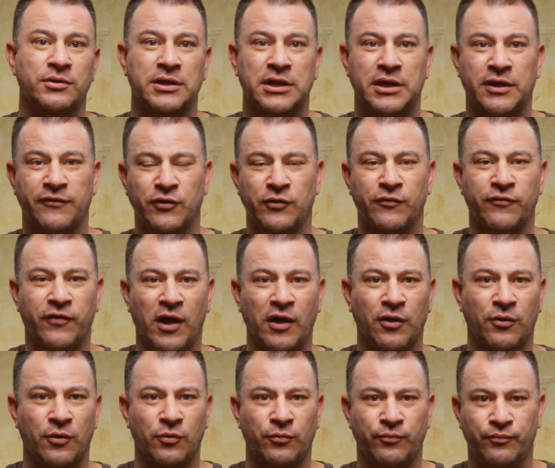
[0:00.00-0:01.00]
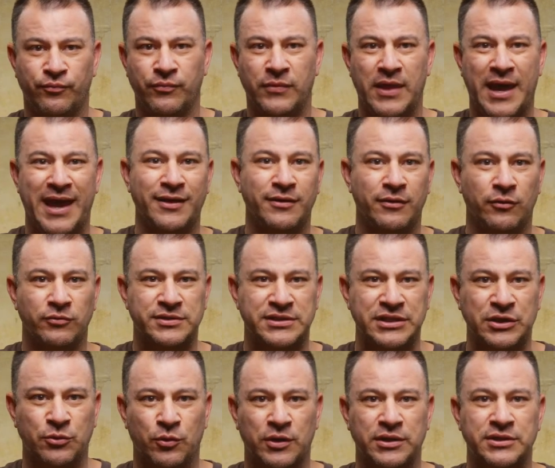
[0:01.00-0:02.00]
And if you follow that
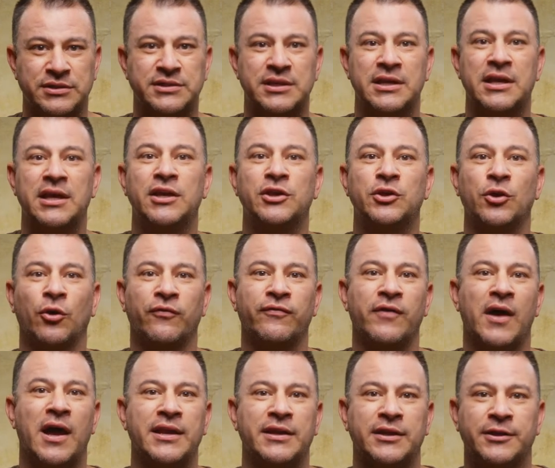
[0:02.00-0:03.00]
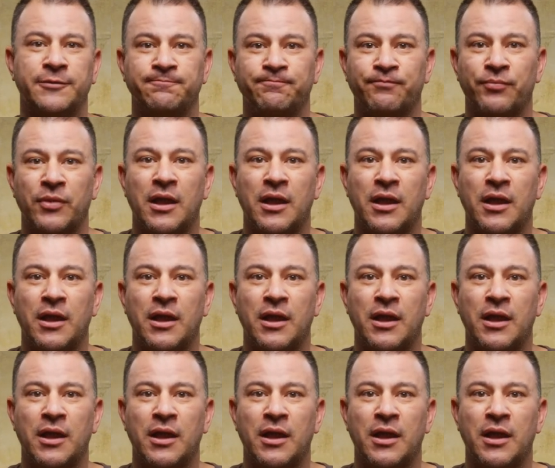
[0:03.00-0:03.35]
sequence, you'll find it.